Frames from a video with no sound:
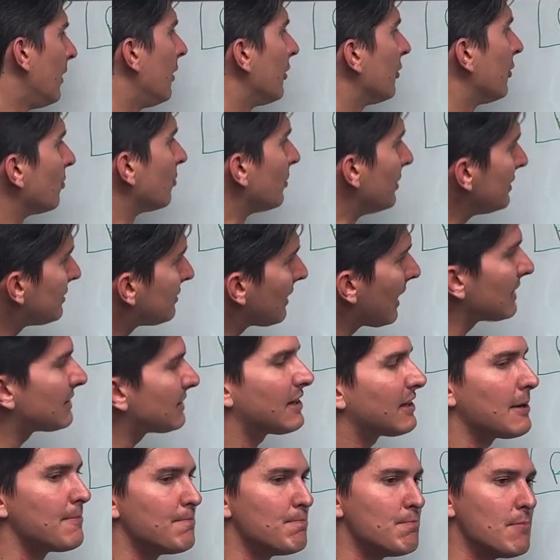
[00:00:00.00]
The reason I
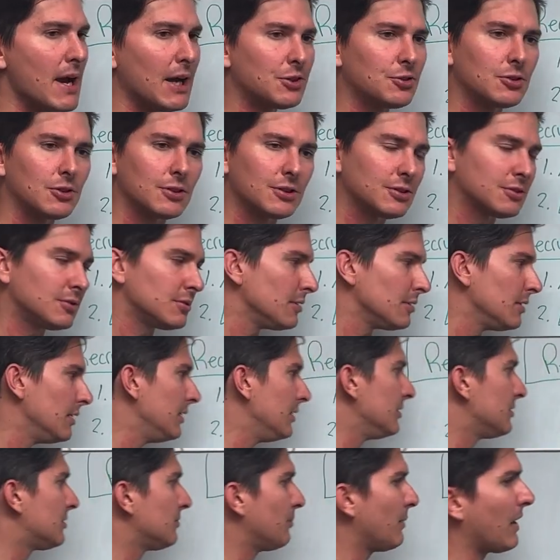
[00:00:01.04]
say metrics
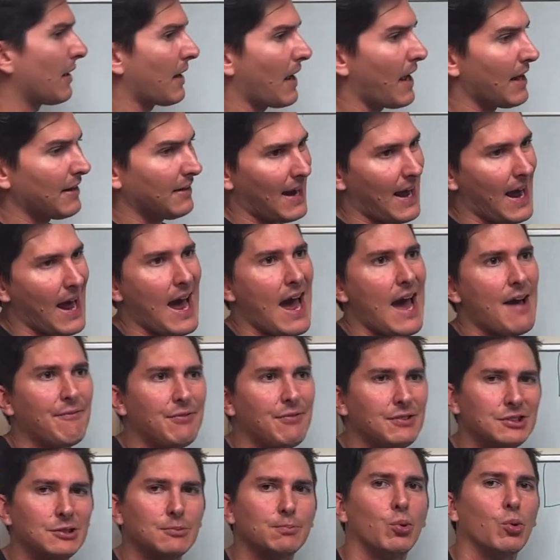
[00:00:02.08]
is about half
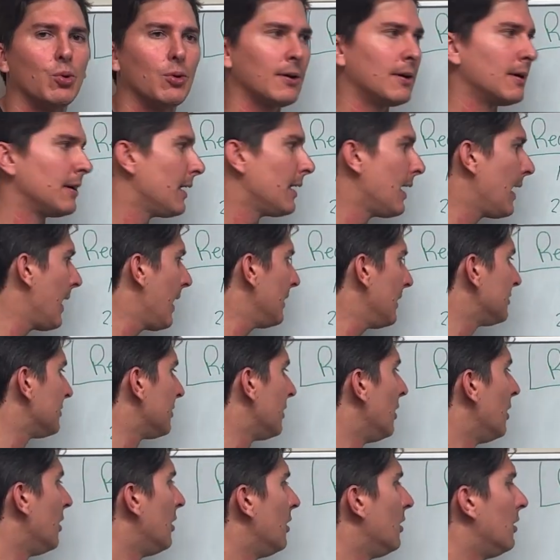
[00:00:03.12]
as important as,
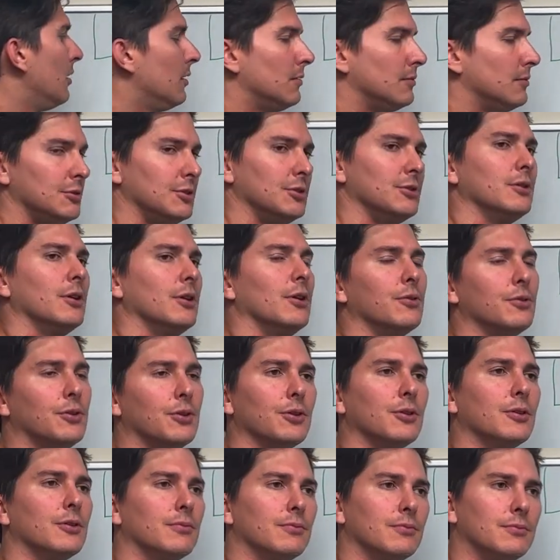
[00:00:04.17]

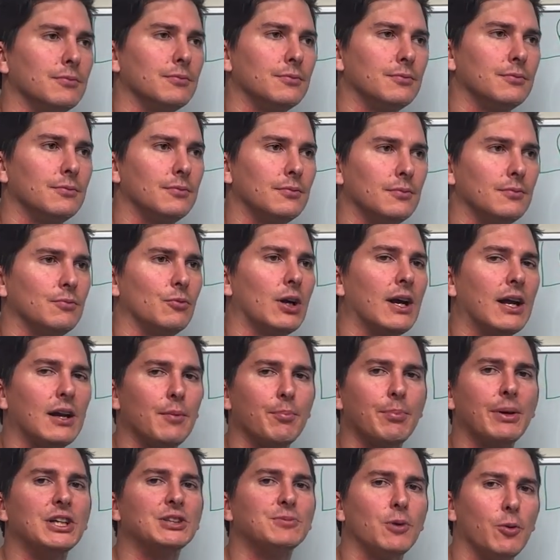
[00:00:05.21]
what kind of
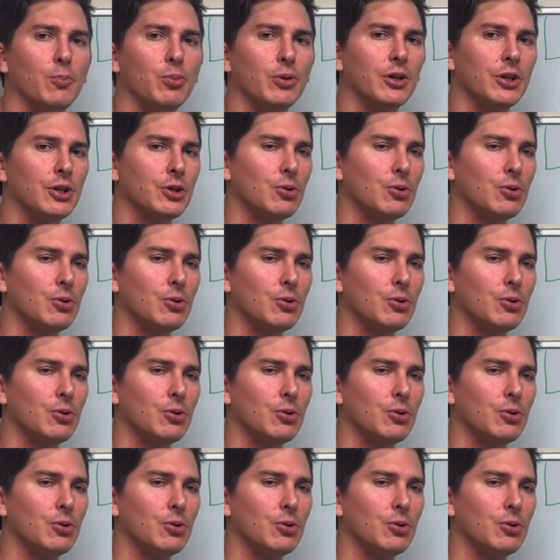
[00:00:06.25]
baseball player you